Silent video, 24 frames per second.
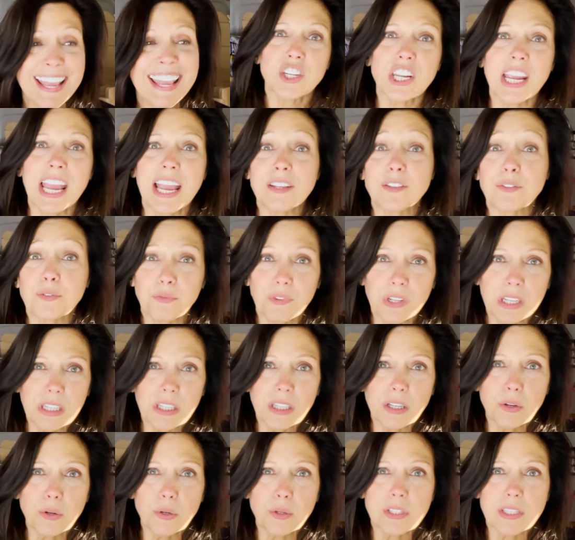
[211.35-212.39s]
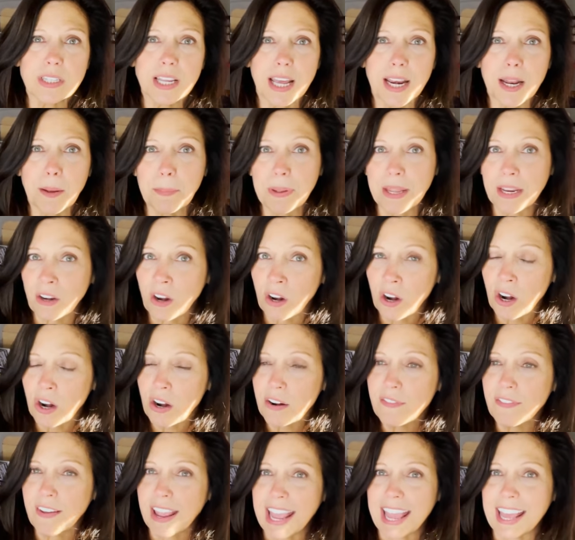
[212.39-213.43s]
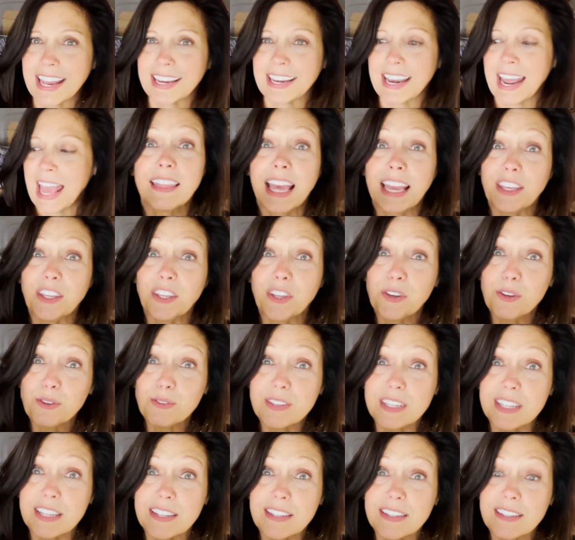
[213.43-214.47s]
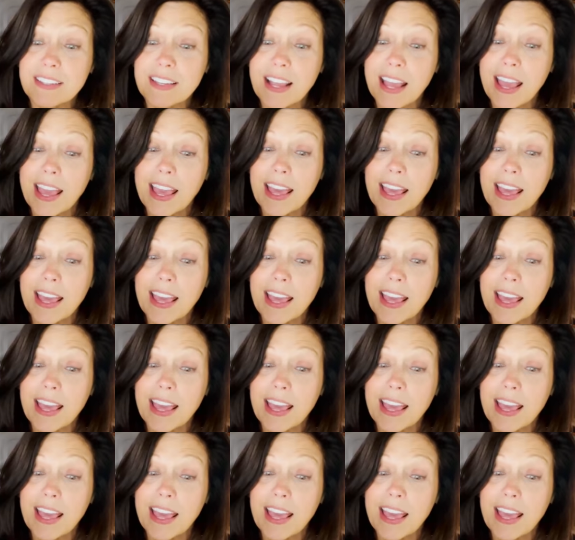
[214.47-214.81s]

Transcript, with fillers: She has a really cool setup in her van that uses